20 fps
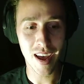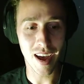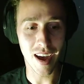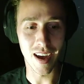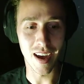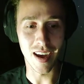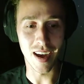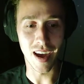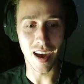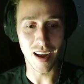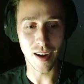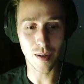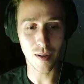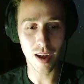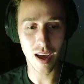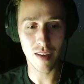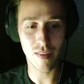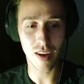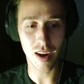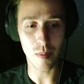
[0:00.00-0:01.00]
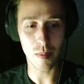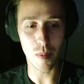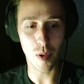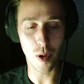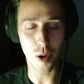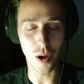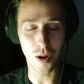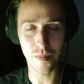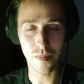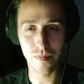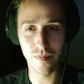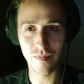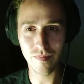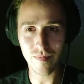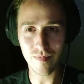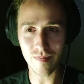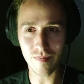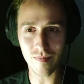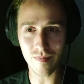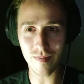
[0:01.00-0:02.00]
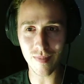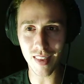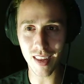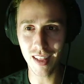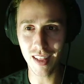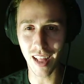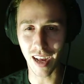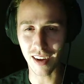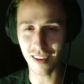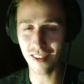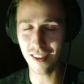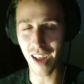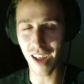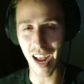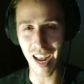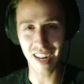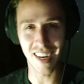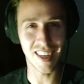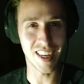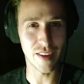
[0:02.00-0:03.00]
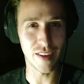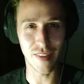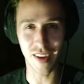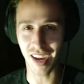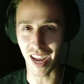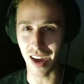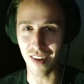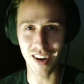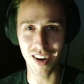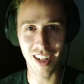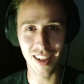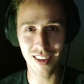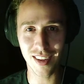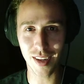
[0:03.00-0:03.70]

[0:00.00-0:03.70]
I don't have any more like scientific evidence